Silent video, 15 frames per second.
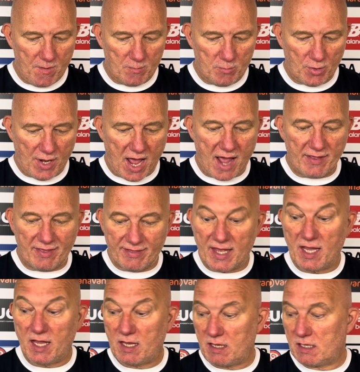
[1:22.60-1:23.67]
But I
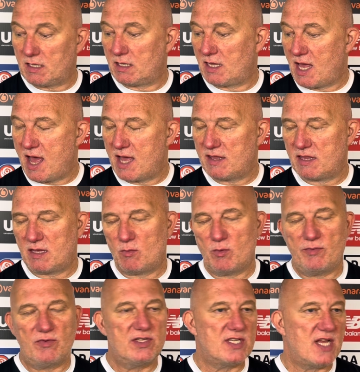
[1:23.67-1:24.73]
think we
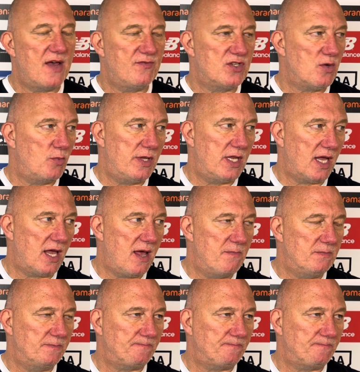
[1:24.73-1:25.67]
deserve to win the game.